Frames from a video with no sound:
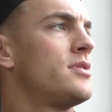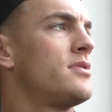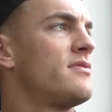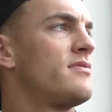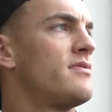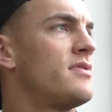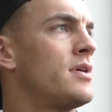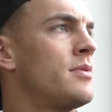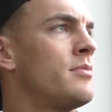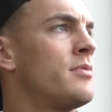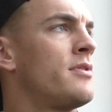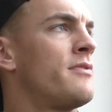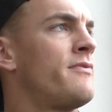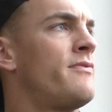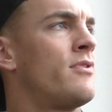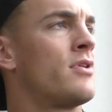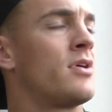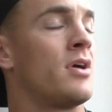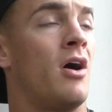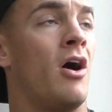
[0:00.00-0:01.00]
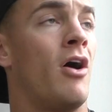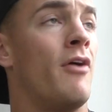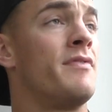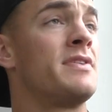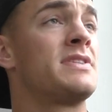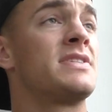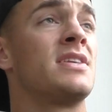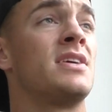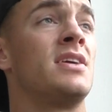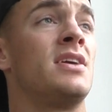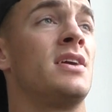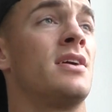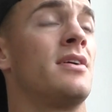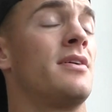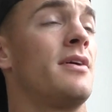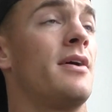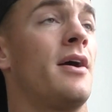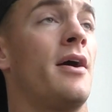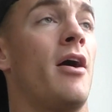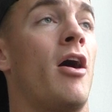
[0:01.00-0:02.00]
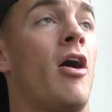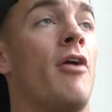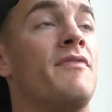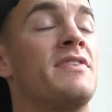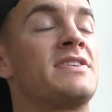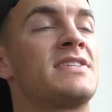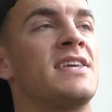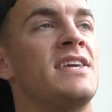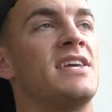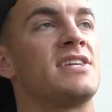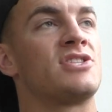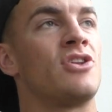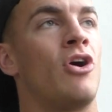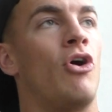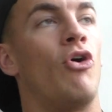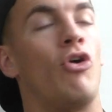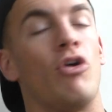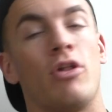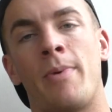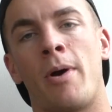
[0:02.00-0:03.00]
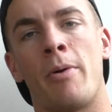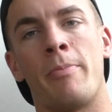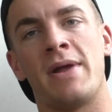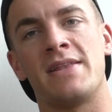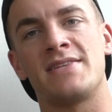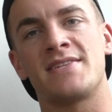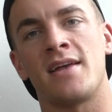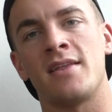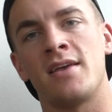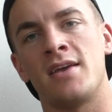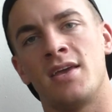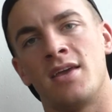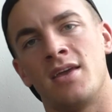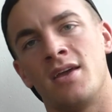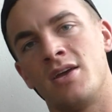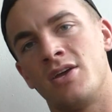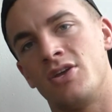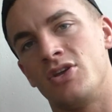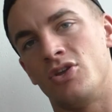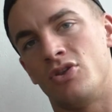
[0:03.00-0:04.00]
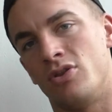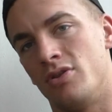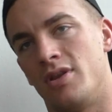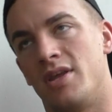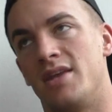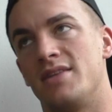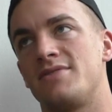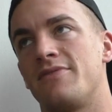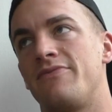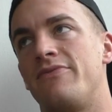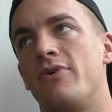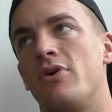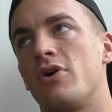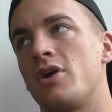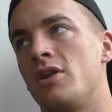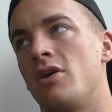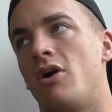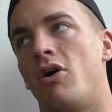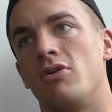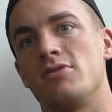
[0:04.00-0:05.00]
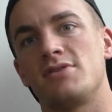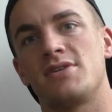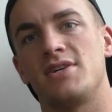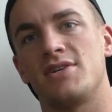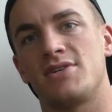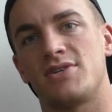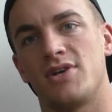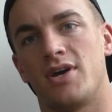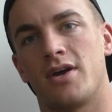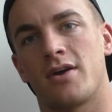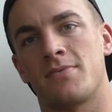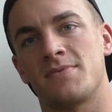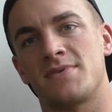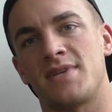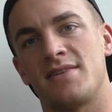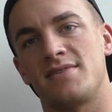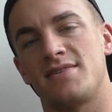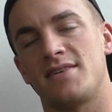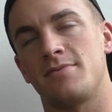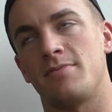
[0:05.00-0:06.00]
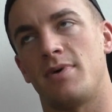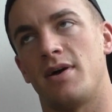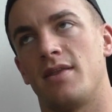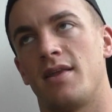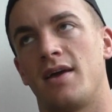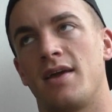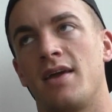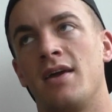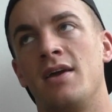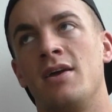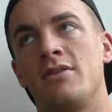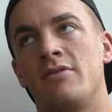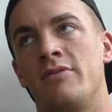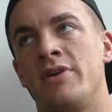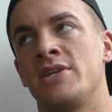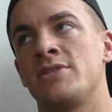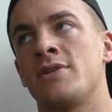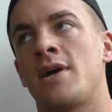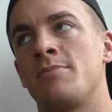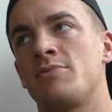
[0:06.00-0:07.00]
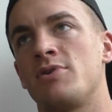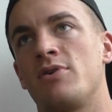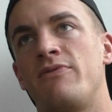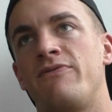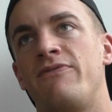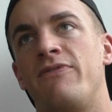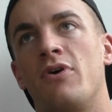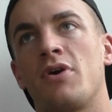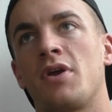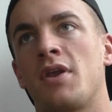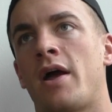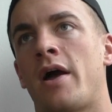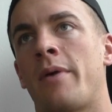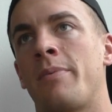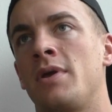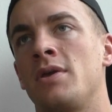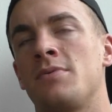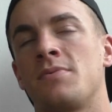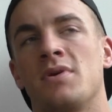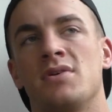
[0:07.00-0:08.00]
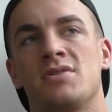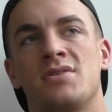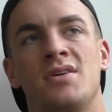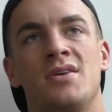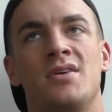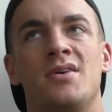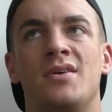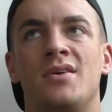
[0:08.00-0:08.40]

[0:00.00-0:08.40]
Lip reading: where the fuck am I? Obviously, it's not all about mentality. You need to fucking alter your circumstances, man. Like, the reason I'm so fucking happy is because